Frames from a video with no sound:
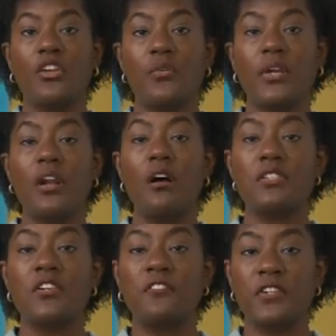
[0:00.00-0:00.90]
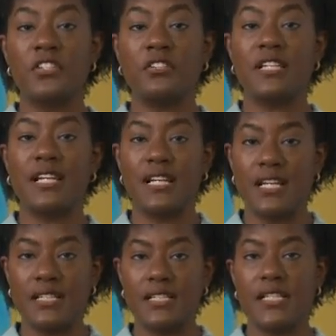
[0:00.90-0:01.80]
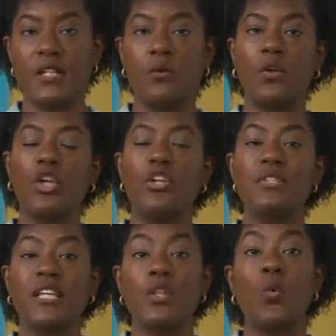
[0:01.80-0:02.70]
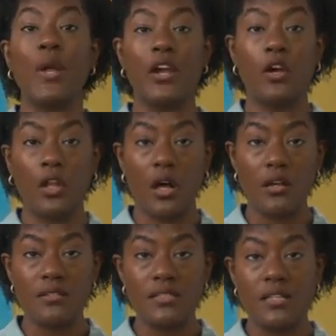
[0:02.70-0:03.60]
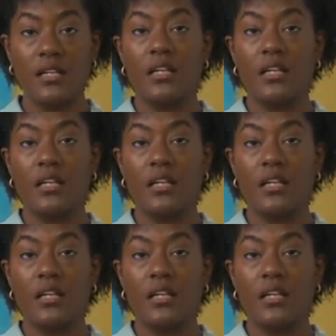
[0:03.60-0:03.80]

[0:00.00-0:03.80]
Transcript: You can also filter data into SQL using the where clause.